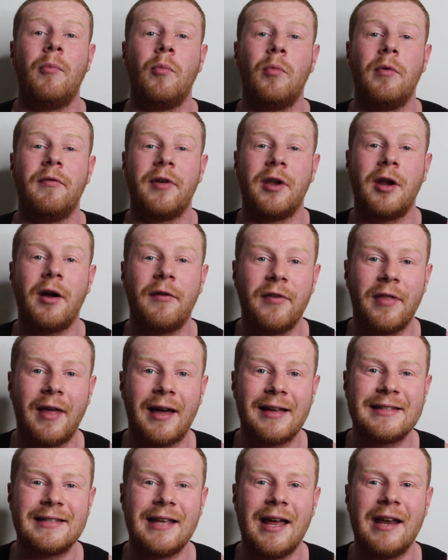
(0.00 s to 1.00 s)
With enough of
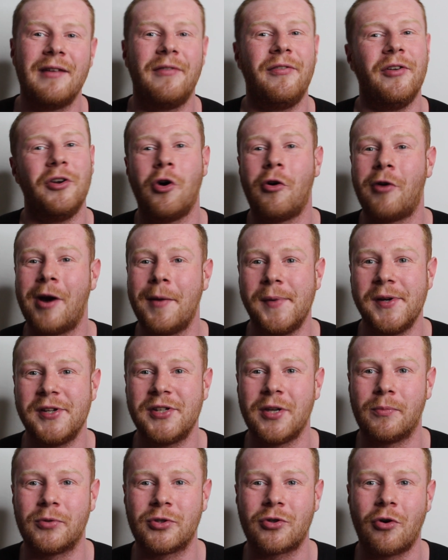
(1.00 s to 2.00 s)
that said, if you're not already
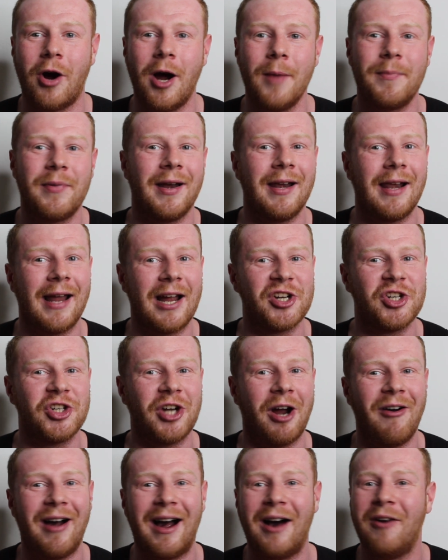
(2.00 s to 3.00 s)
subscribed, last
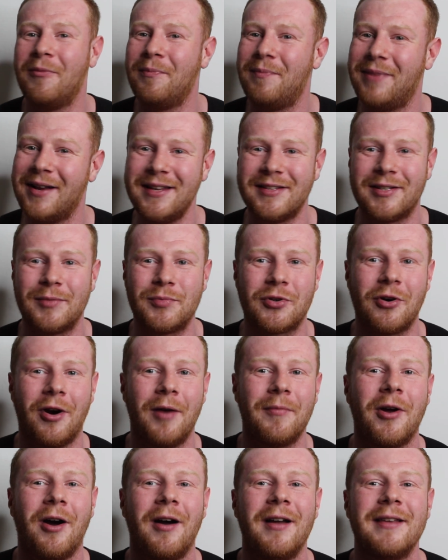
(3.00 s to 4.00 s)
shout out, please
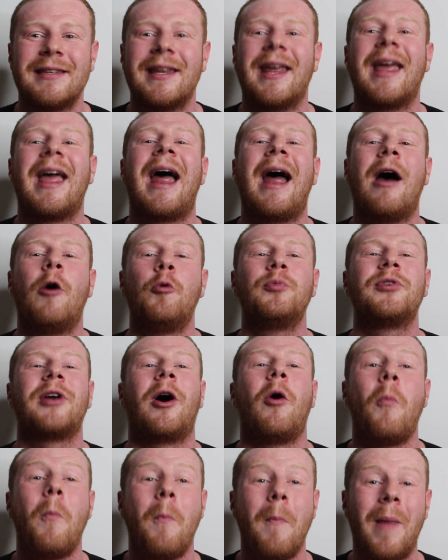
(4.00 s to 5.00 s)
subscribe guys, it helps
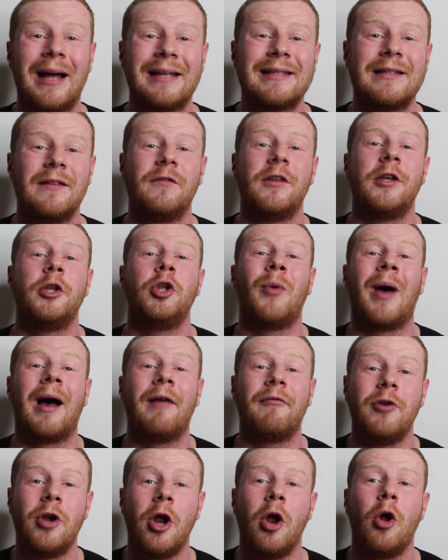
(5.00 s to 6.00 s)
out massively, you
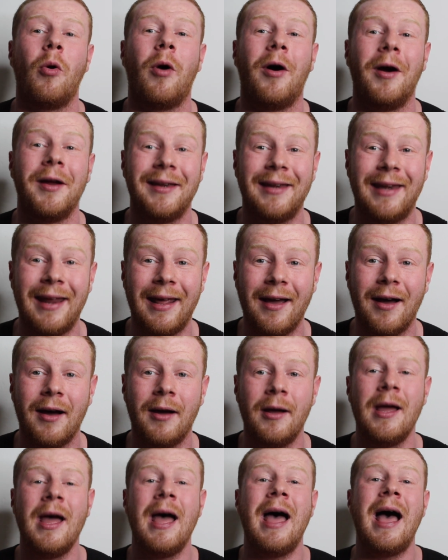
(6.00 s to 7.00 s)
have no idea.